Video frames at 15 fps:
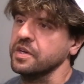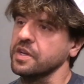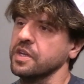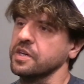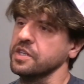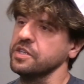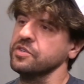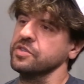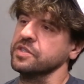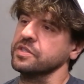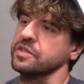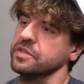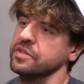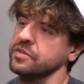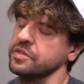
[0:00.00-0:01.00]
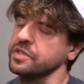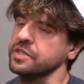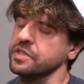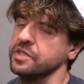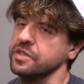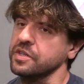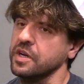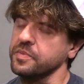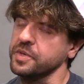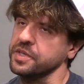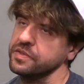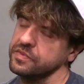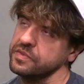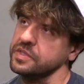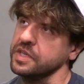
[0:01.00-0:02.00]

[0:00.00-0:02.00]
And hearing literally, I mean,